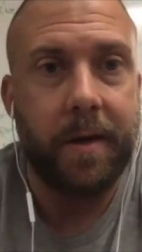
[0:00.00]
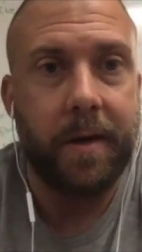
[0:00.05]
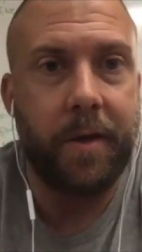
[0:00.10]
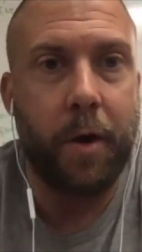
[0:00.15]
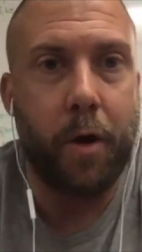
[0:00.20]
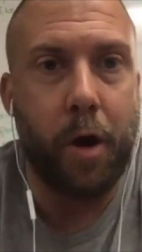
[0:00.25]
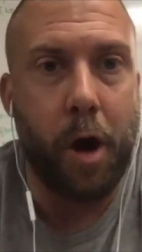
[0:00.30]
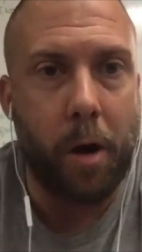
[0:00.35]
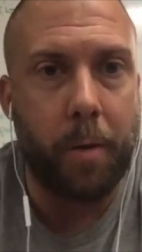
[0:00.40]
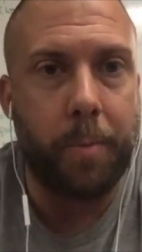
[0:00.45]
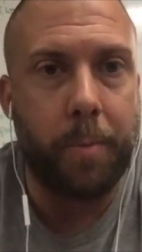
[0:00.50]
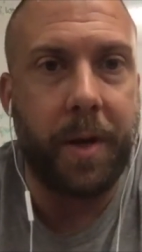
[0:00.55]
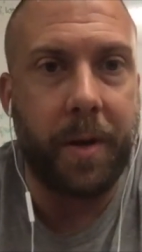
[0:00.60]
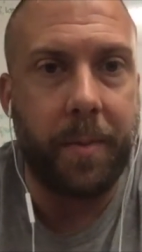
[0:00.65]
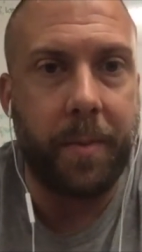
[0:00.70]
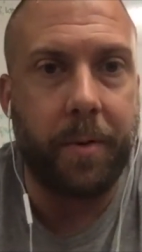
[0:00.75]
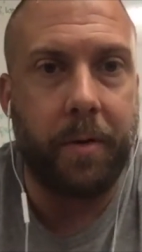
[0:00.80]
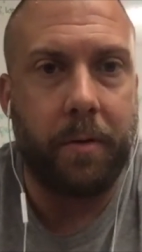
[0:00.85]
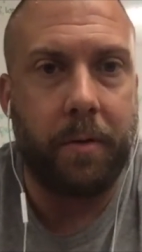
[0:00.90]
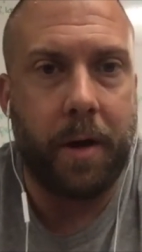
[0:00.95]
there are
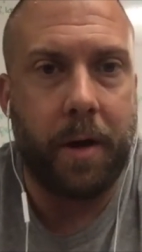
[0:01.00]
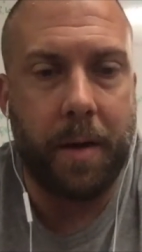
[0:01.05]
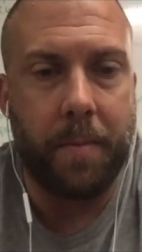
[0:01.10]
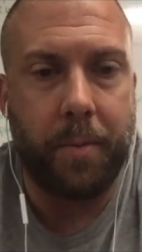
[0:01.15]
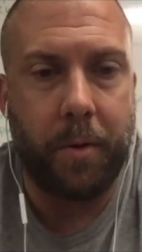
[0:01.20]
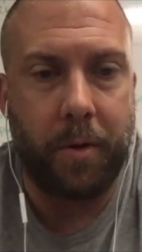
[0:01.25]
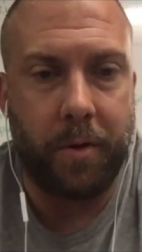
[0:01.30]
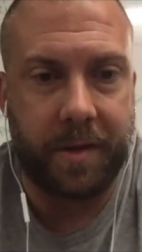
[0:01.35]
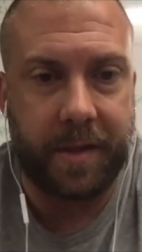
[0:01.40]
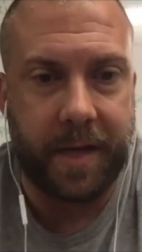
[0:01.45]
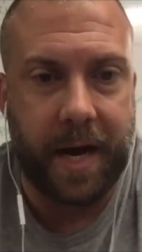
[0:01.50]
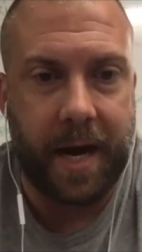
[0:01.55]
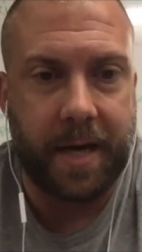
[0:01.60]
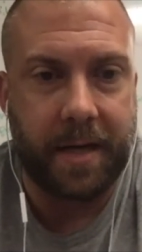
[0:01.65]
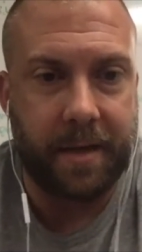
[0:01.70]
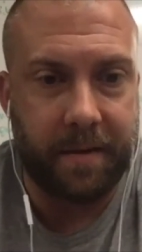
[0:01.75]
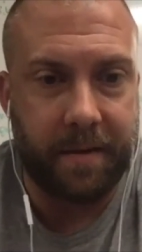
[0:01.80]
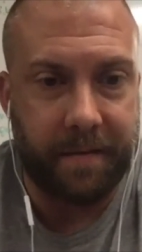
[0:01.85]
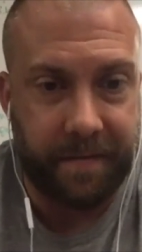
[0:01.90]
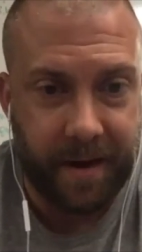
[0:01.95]
people on both
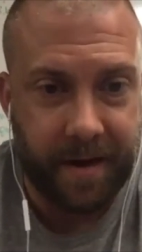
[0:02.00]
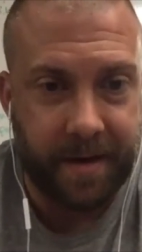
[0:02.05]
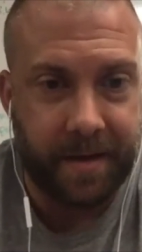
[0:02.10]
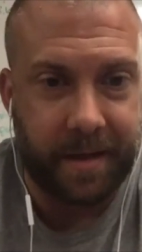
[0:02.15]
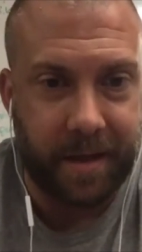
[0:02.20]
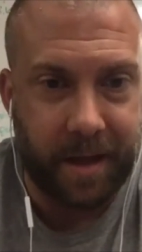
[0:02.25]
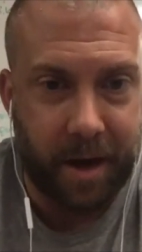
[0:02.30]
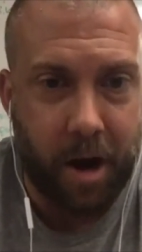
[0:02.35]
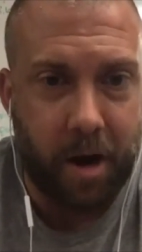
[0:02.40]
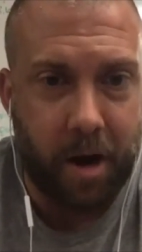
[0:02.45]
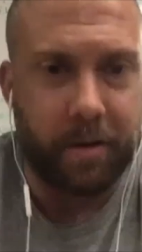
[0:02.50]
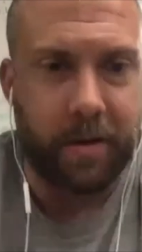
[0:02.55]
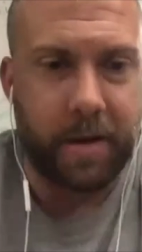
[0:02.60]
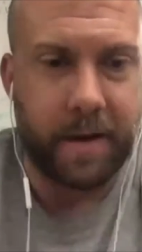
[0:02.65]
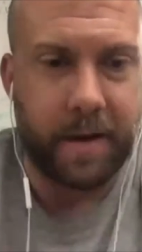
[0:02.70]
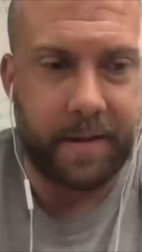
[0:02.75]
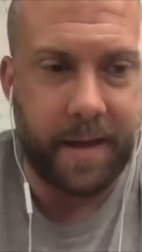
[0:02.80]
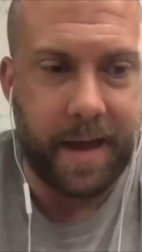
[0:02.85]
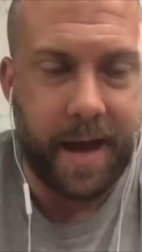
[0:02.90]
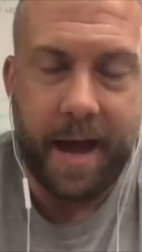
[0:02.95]
sides of the fence that are
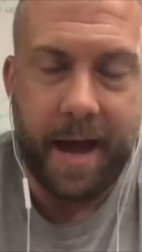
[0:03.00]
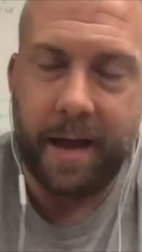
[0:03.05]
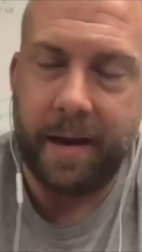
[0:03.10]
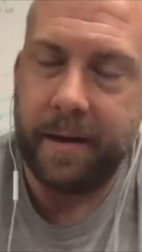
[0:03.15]
like that.